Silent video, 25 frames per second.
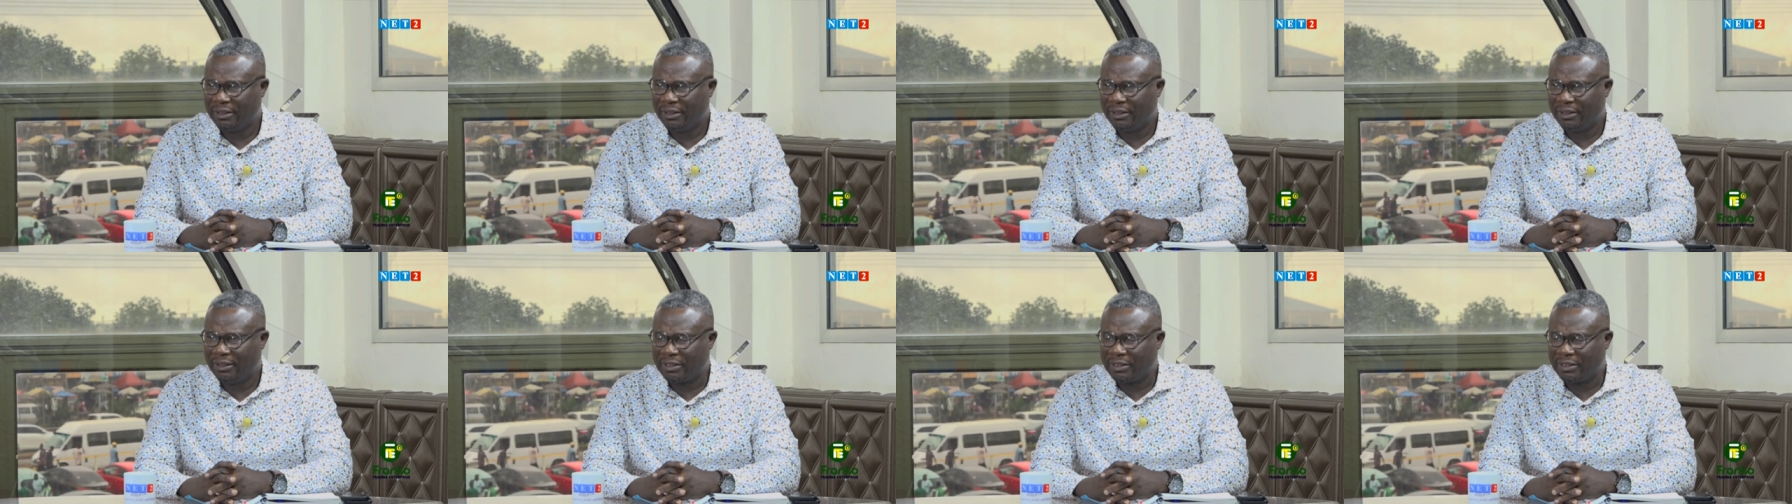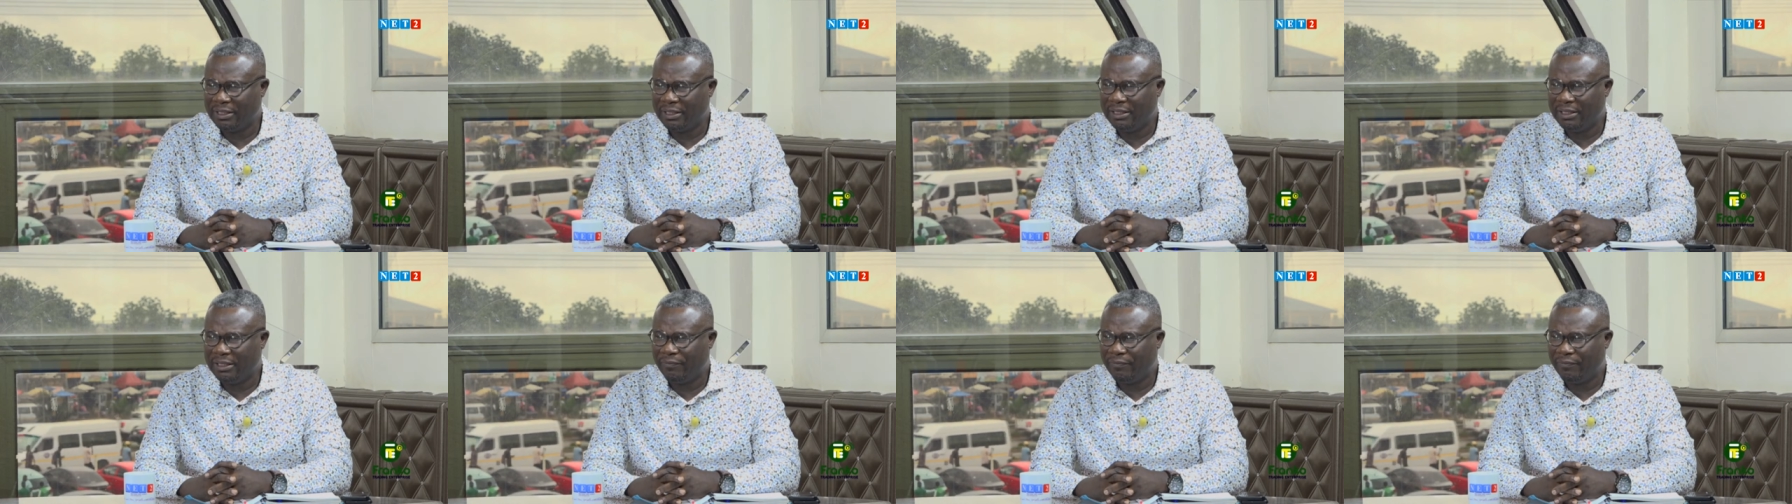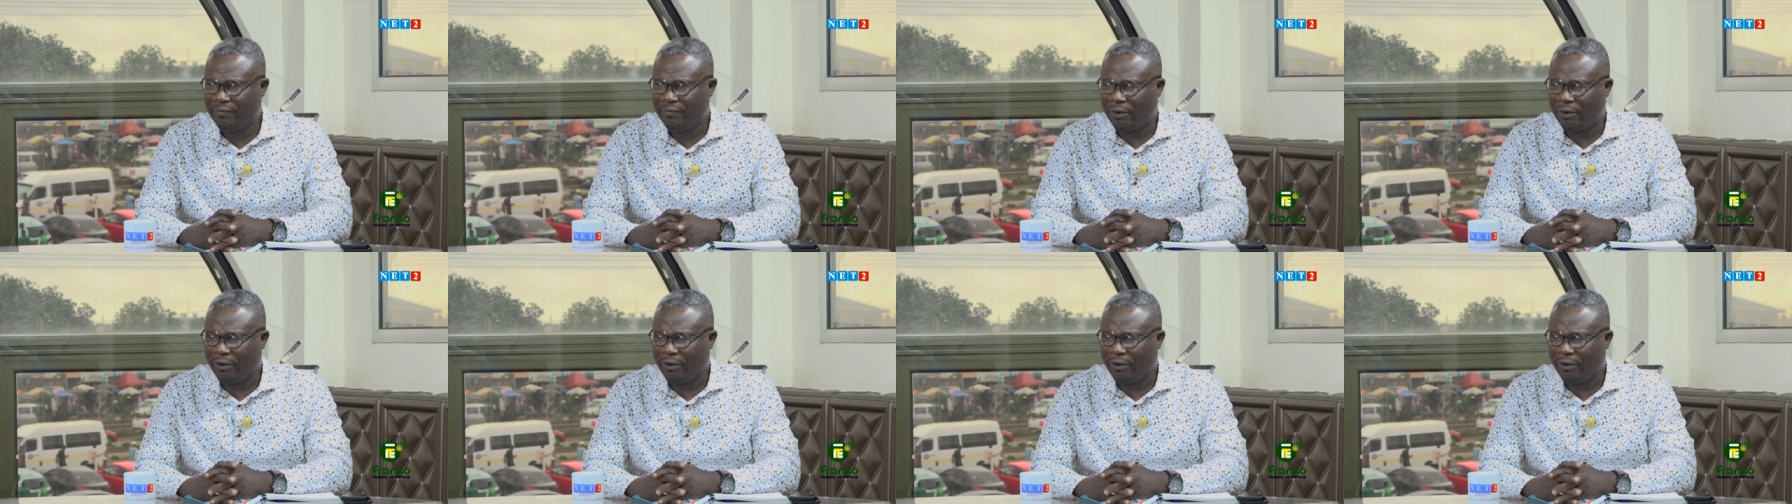Or see,
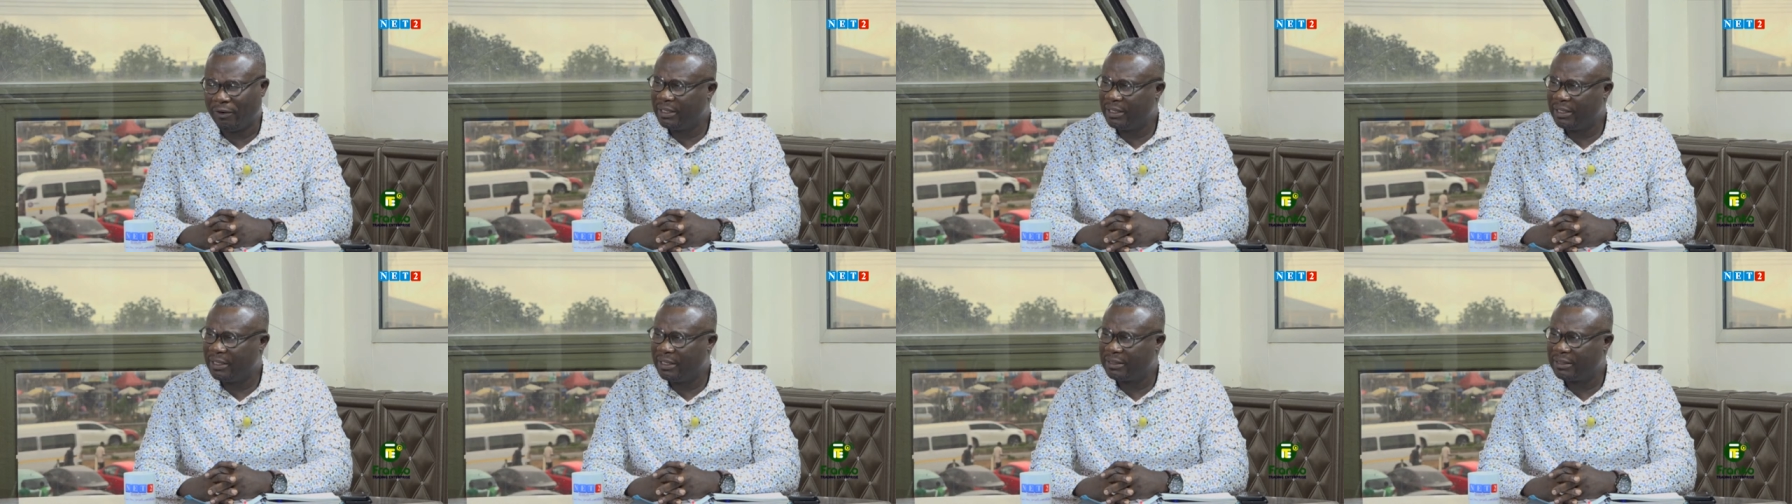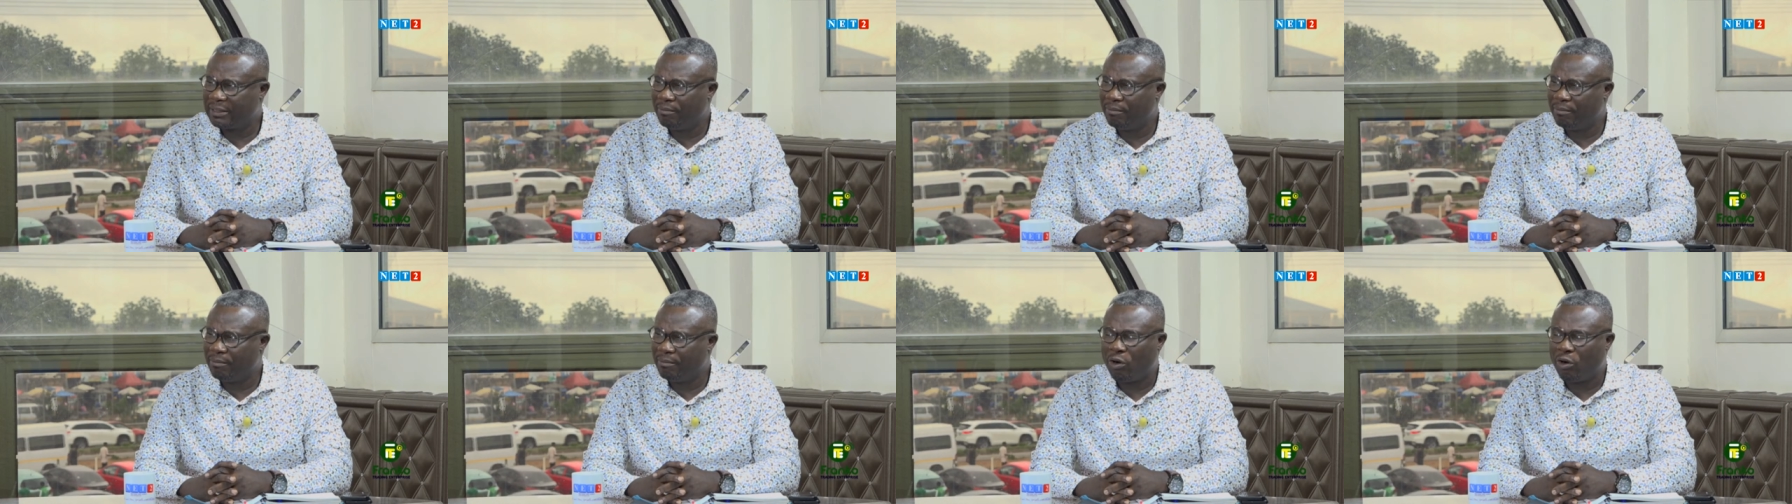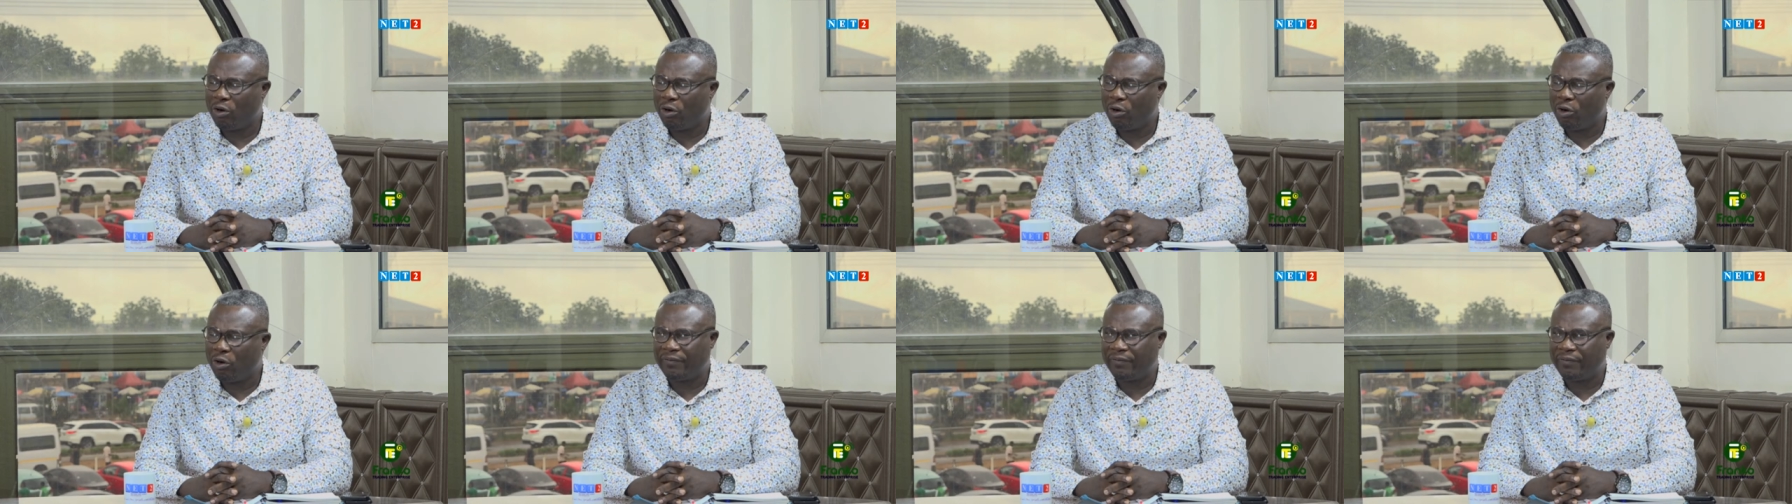development is a
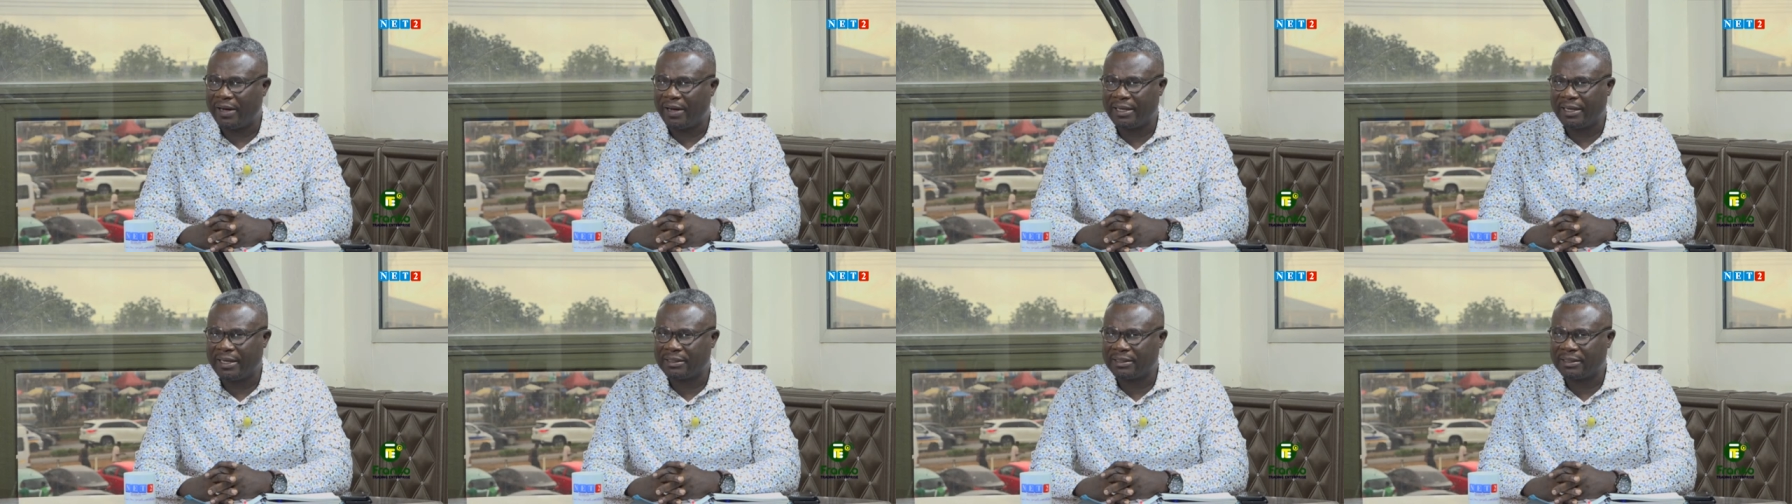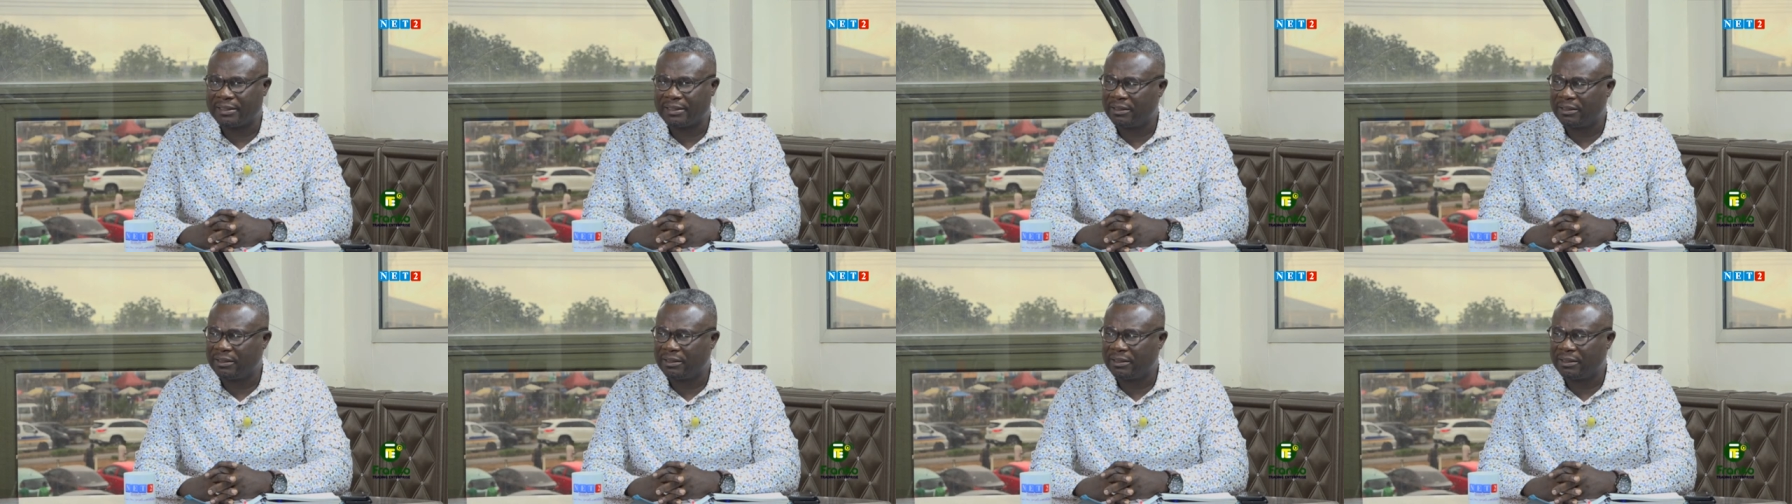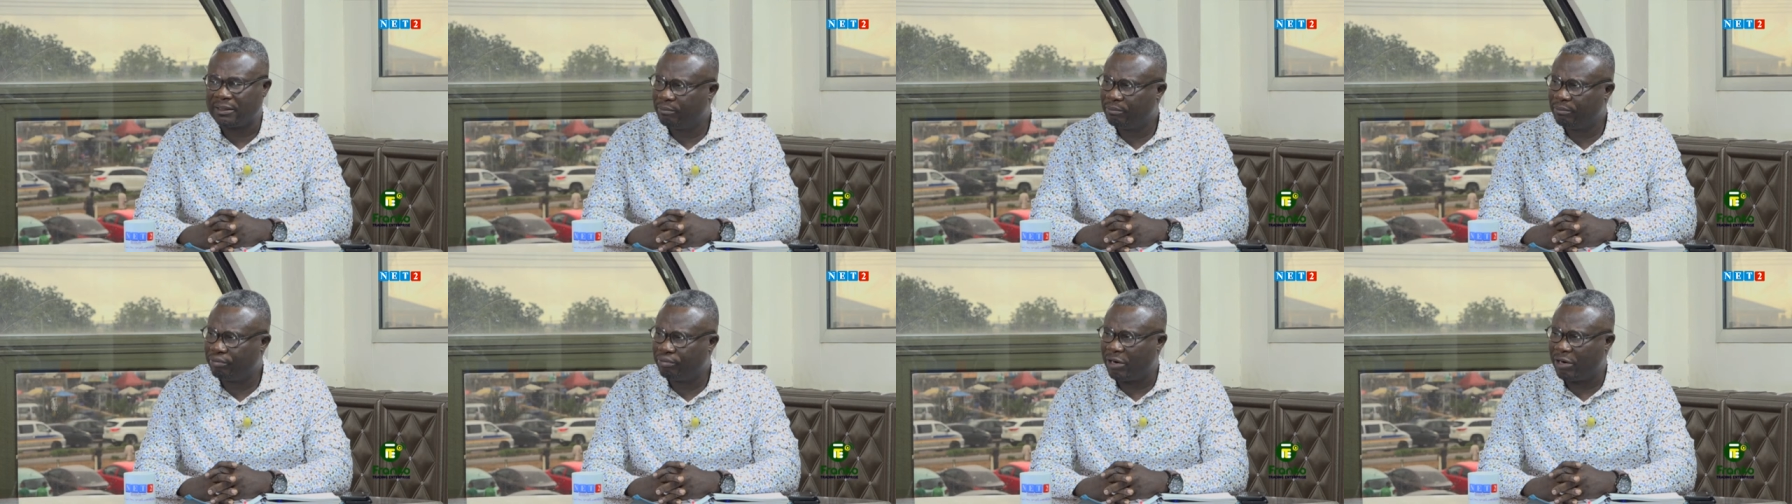multifaceted
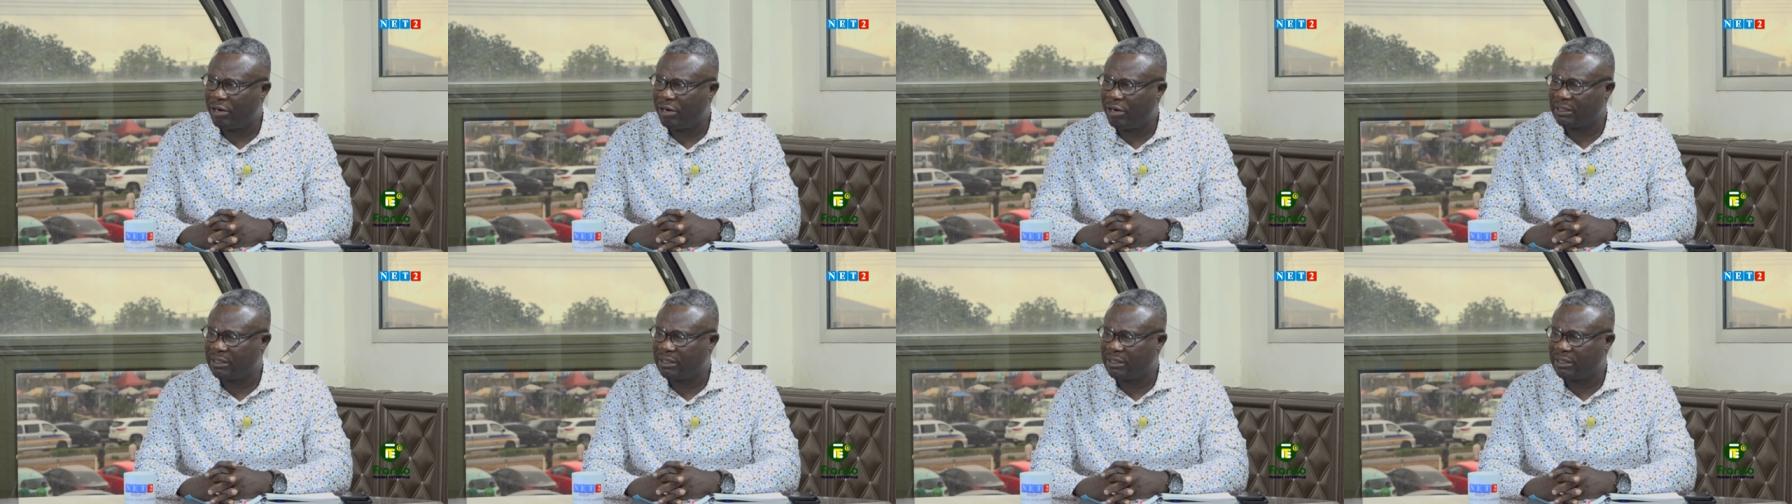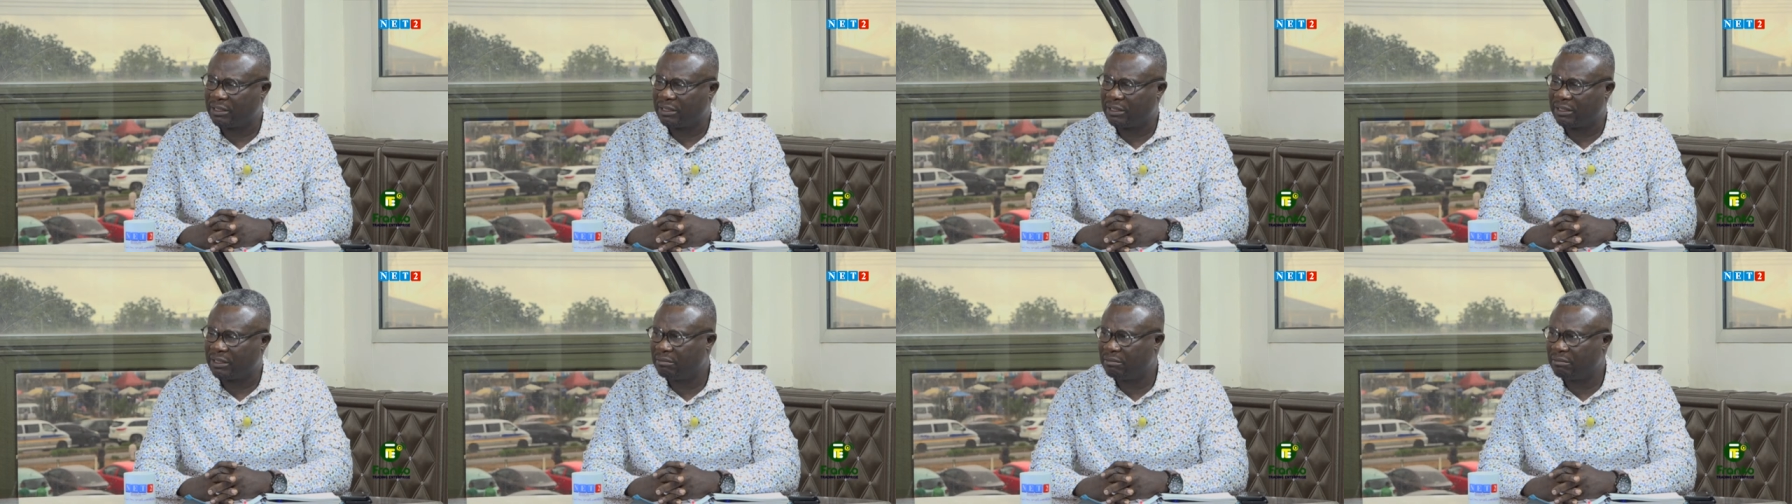process.